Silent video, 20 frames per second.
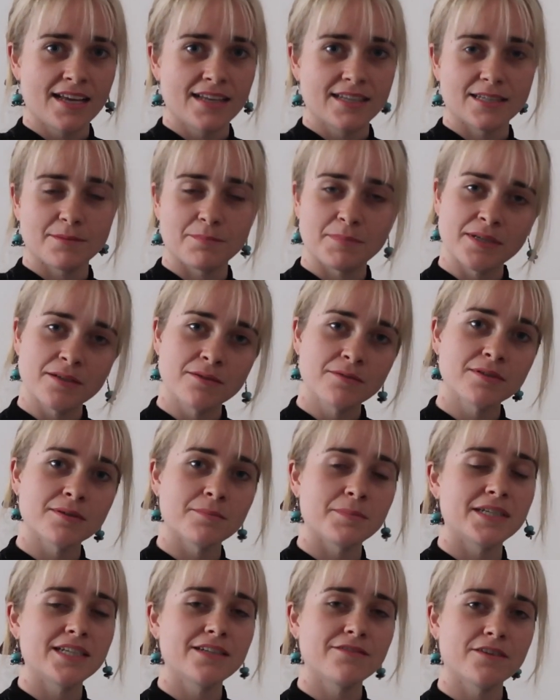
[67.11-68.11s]
to build a
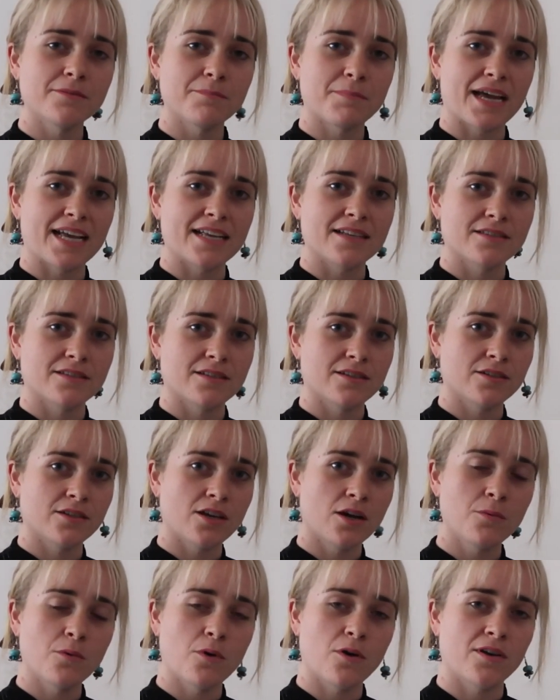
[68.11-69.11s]
bit of a base to
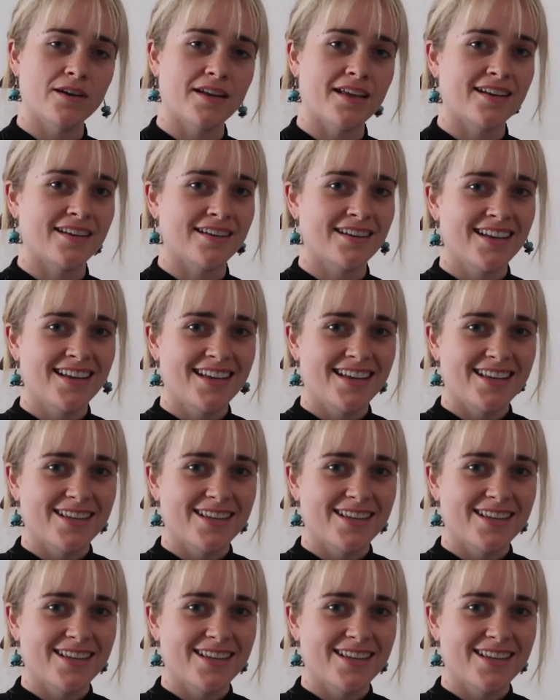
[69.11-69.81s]
go on and